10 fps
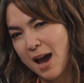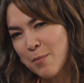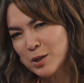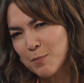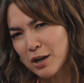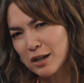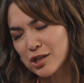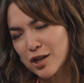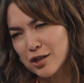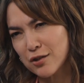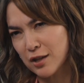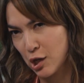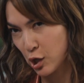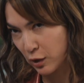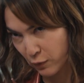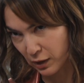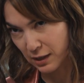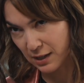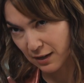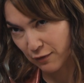How much market share do you think you can really
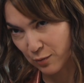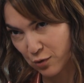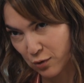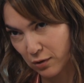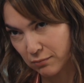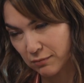take from Google?